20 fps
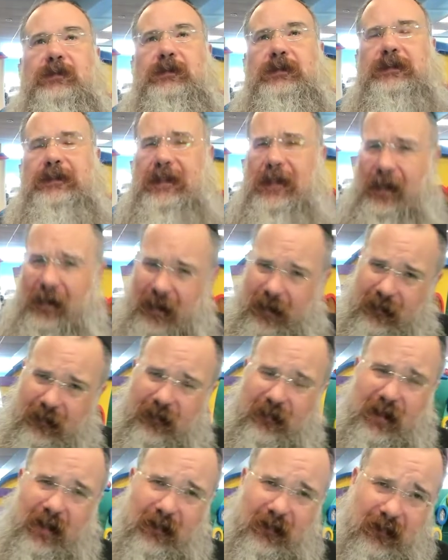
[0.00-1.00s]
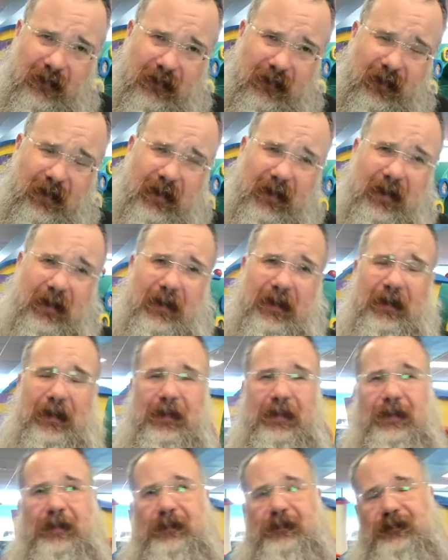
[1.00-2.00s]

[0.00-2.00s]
Yeah, that's that's uh,